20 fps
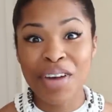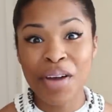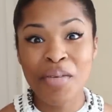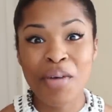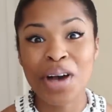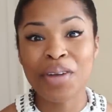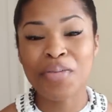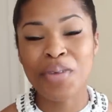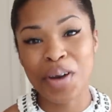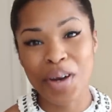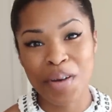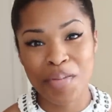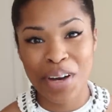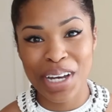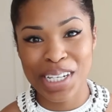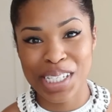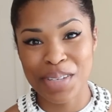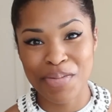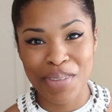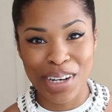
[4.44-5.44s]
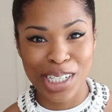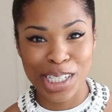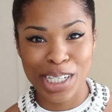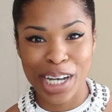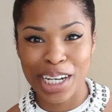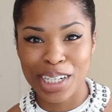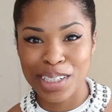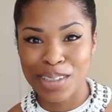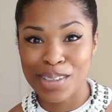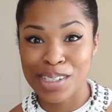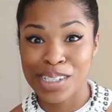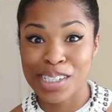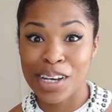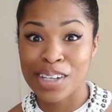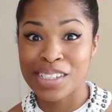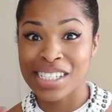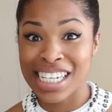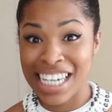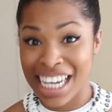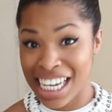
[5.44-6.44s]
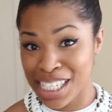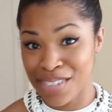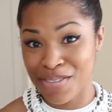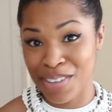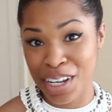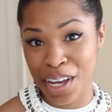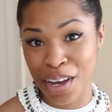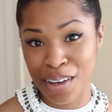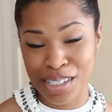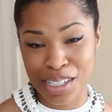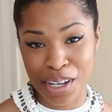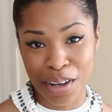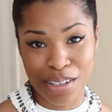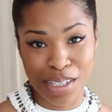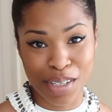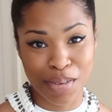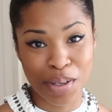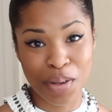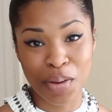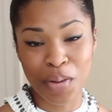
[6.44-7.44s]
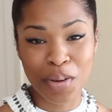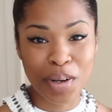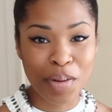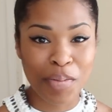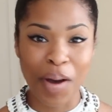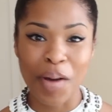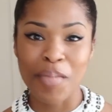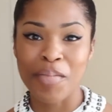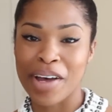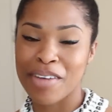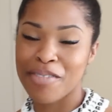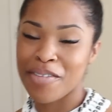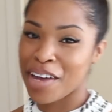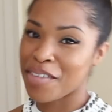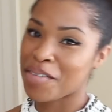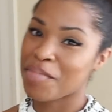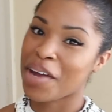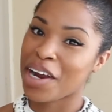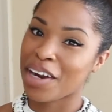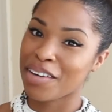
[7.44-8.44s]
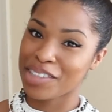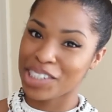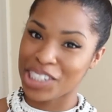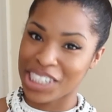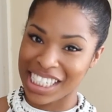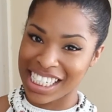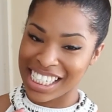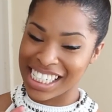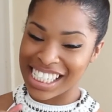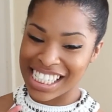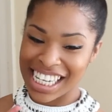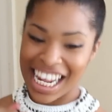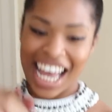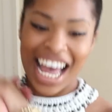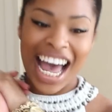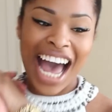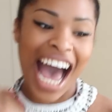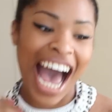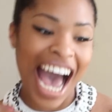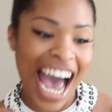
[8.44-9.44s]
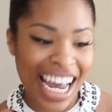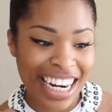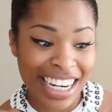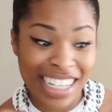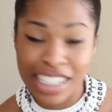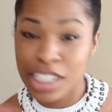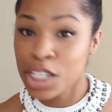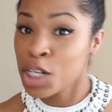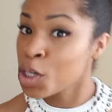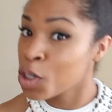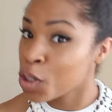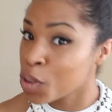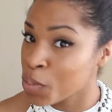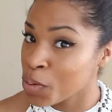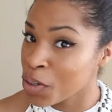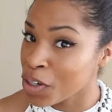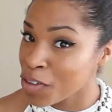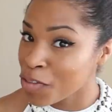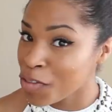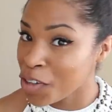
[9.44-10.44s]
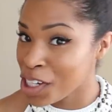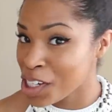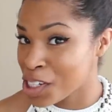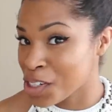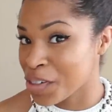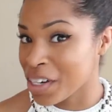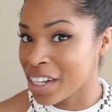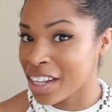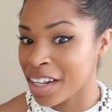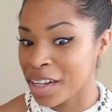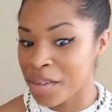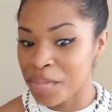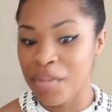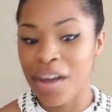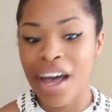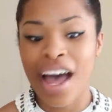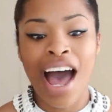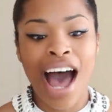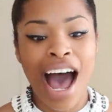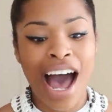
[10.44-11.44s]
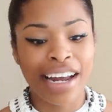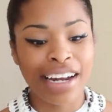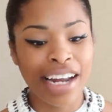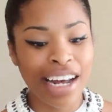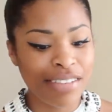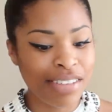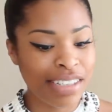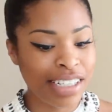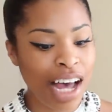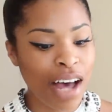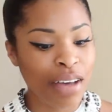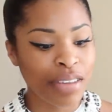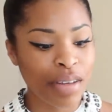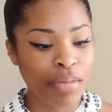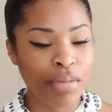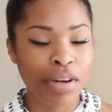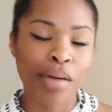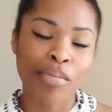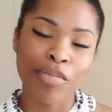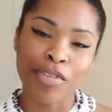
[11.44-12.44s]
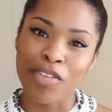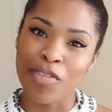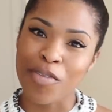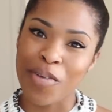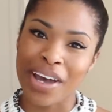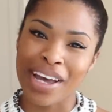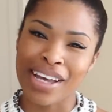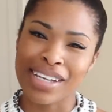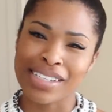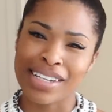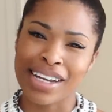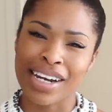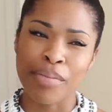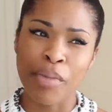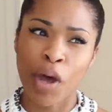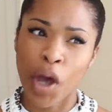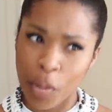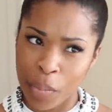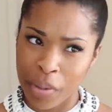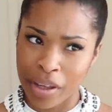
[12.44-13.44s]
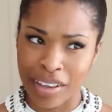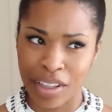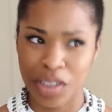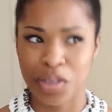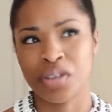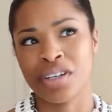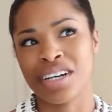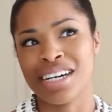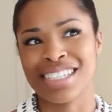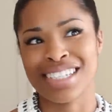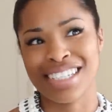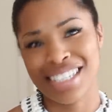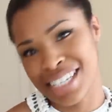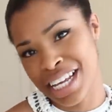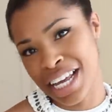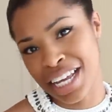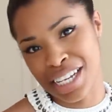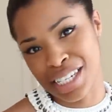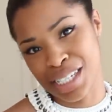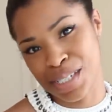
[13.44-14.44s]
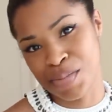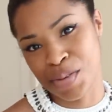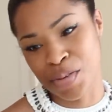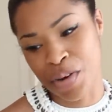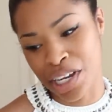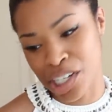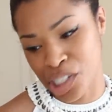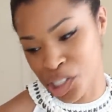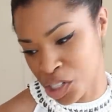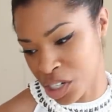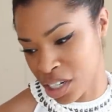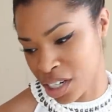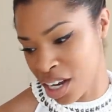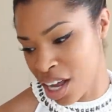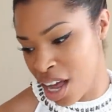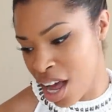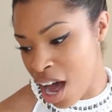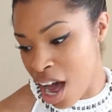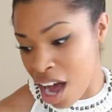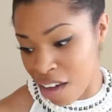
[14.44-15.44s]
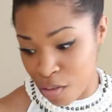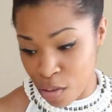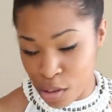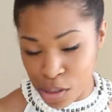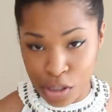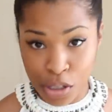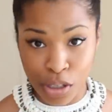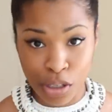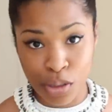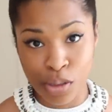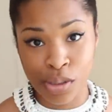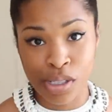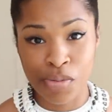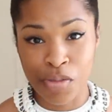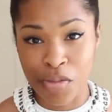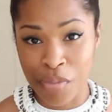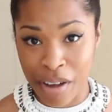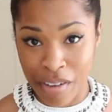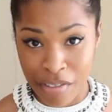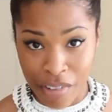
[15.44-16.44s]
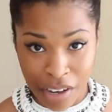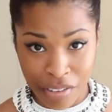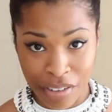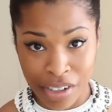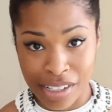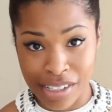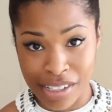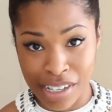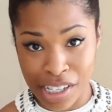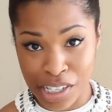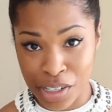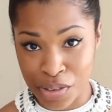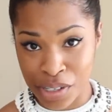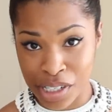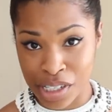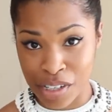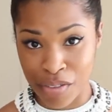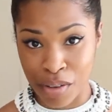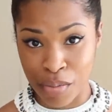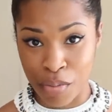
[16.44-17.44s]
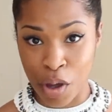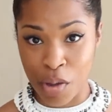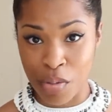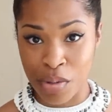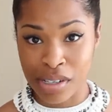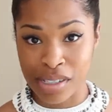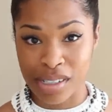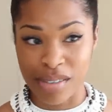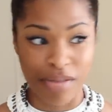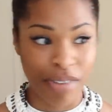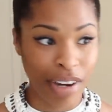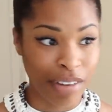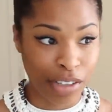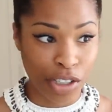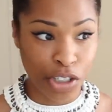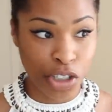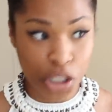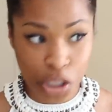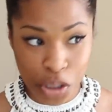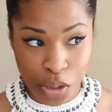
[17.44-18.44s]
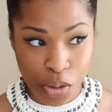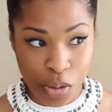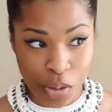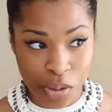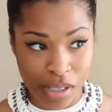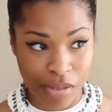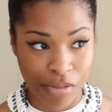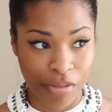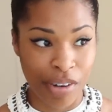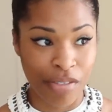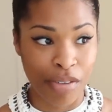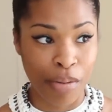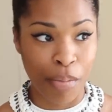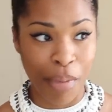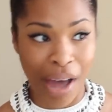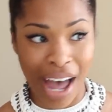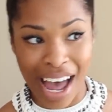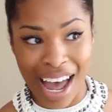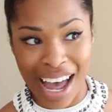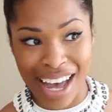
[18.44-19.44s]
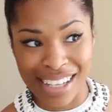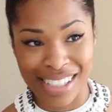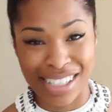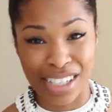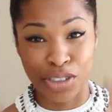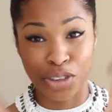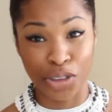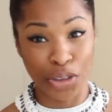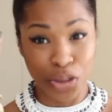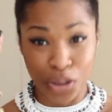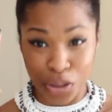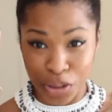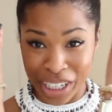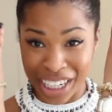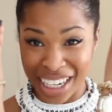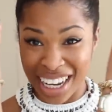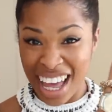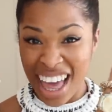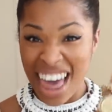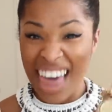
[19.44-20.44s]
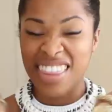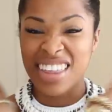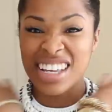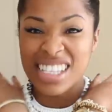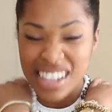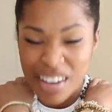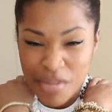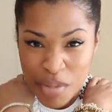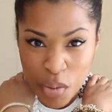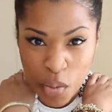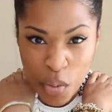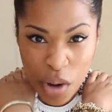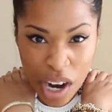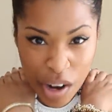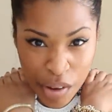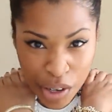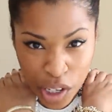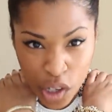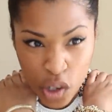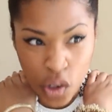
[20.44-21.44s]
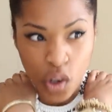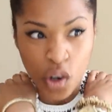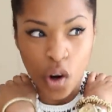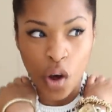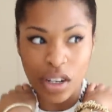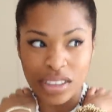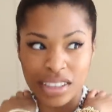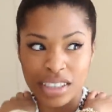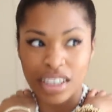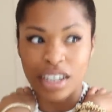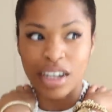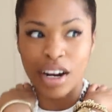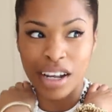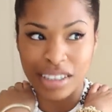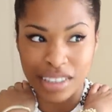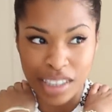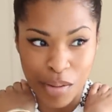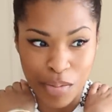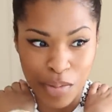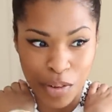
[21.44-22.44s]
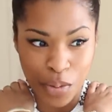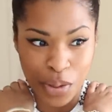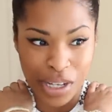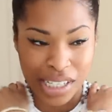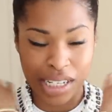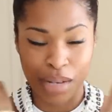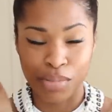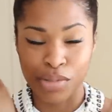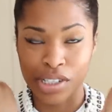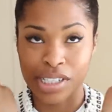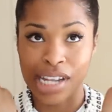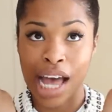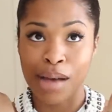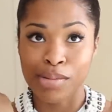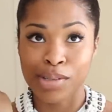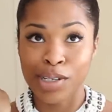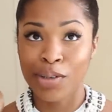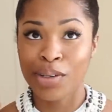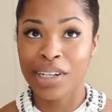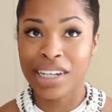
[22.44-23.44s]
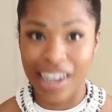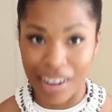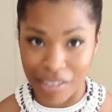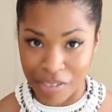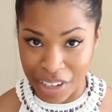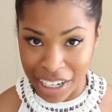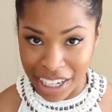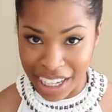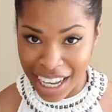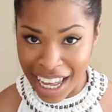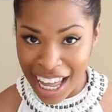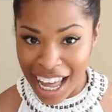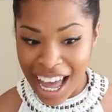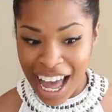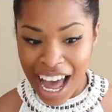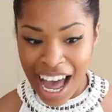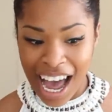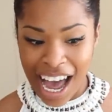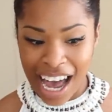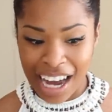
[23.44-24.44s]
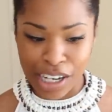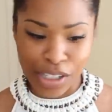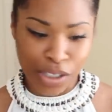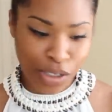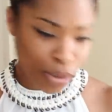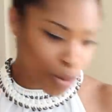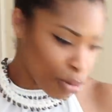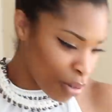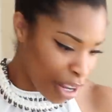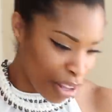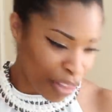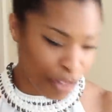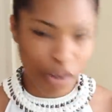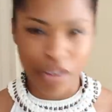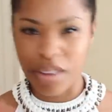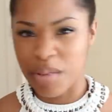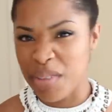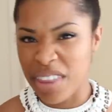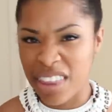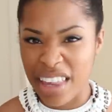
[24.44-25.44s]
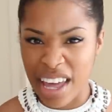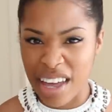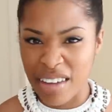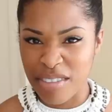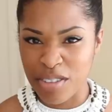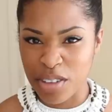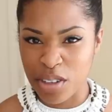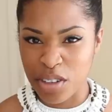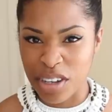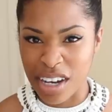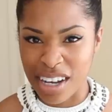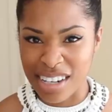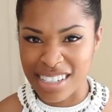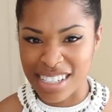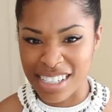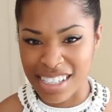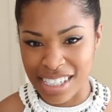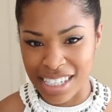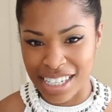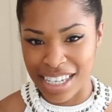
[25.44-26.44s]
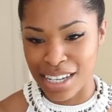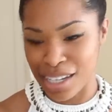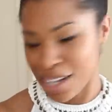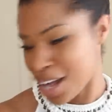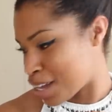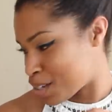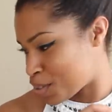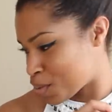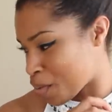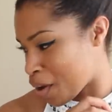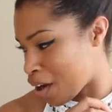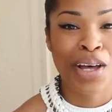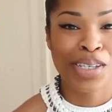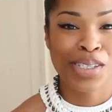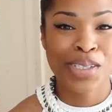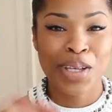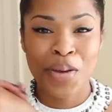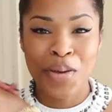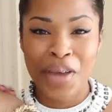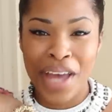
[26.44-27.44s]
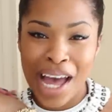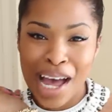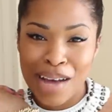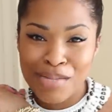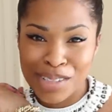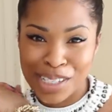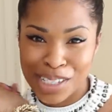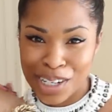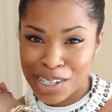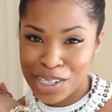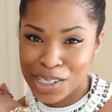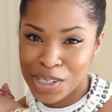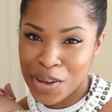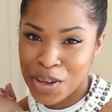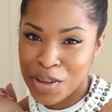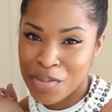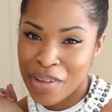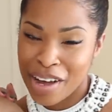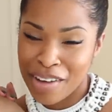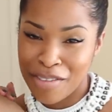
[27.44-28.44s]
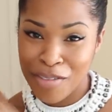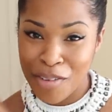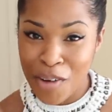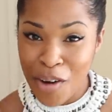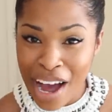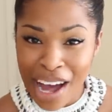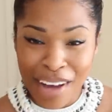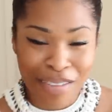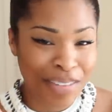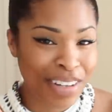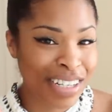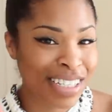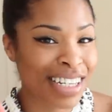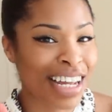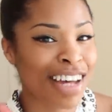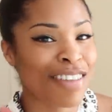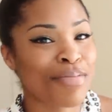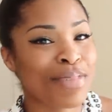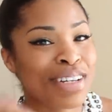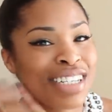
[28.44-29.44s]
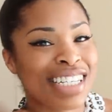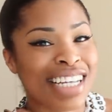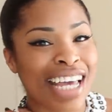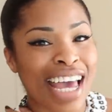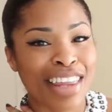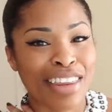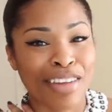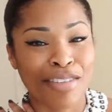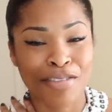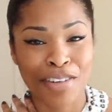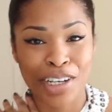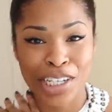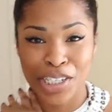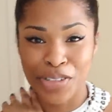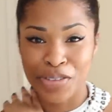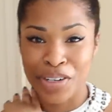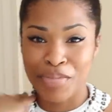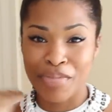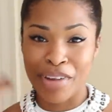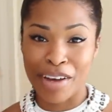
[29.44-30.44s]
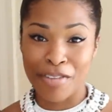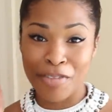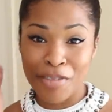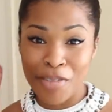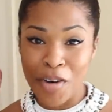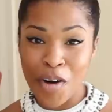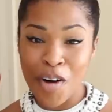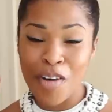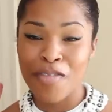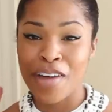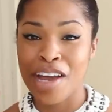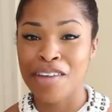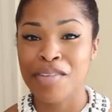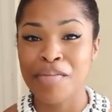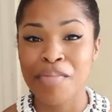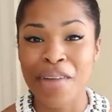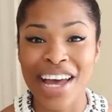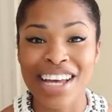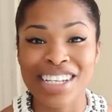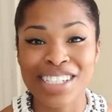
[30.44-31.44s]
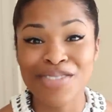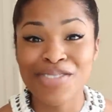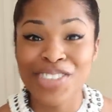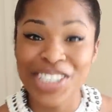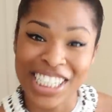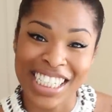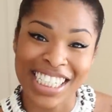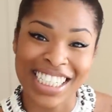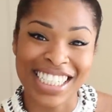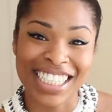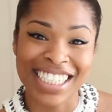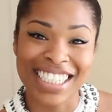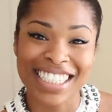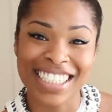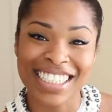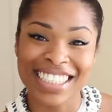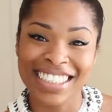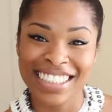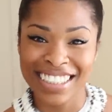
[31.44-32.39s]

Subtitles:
everyone, welcome back to my channel. So today's video is going to be all about my favorite pair of jeans, and this is a lookbook featuring them, and I've styled them a number of ways, and I'm hoping that you guys can take inspiration. I've also used some of my favorite accessories of the moment, some favorite shoes, some favorite bags and jewelry, things I've been wearing a lot in the last couple of weeks and I'm just absolutely loving, and I just thought I'd throw them in there for you guys to see as well. So yeah, I'm just going to show you my four outfits that I've put together featuring my four favorite pairs of jeans.